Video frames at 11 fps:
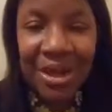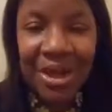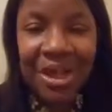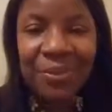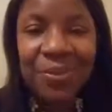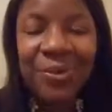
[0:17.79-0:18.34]

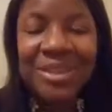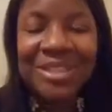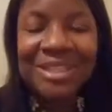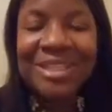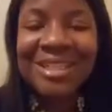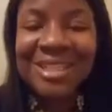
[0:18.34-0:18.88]
I am going
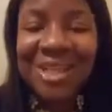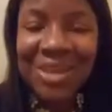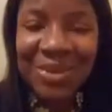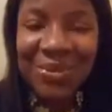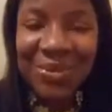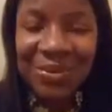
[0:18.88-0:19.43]
to
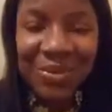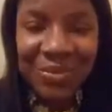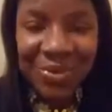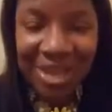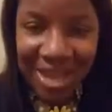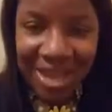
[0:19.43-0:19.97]
continue with what
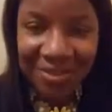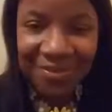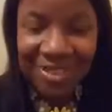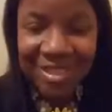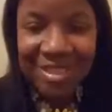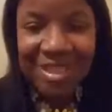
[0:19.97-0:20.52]
we have
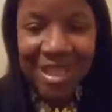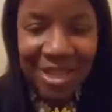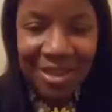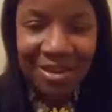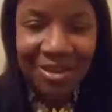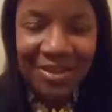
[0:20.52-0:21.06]
to
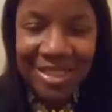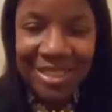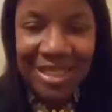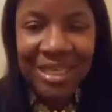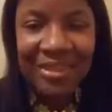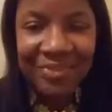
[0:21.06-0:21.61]
say on this
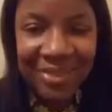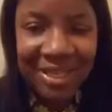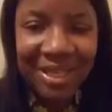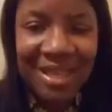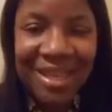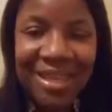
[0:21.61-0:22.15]

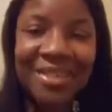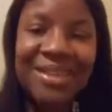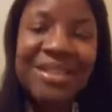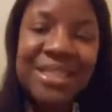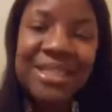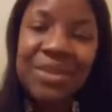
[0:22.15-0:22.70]
evening.
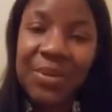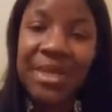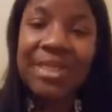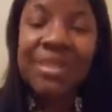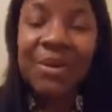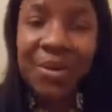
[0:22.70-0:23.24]
This is
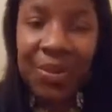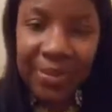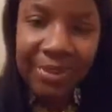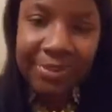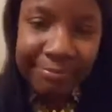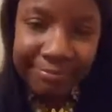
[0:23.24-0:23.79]
Grace L.
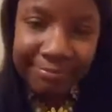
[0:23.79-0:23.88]
Holden,